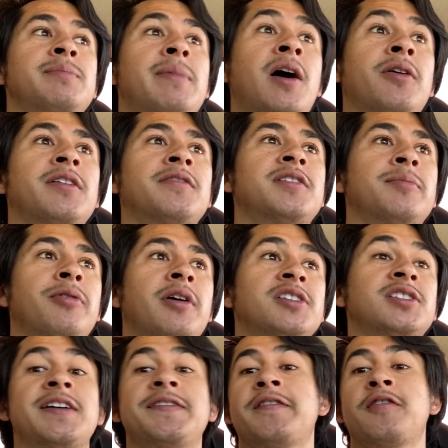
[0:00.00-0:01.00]
bout of
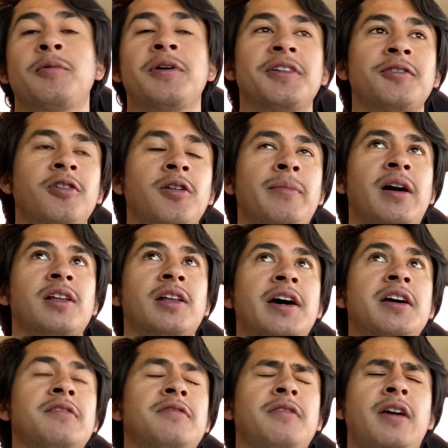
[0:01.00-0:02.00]
depression I've ever went through in my
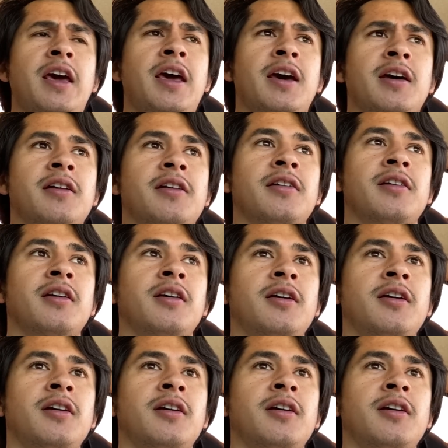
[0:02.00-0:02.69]
life, and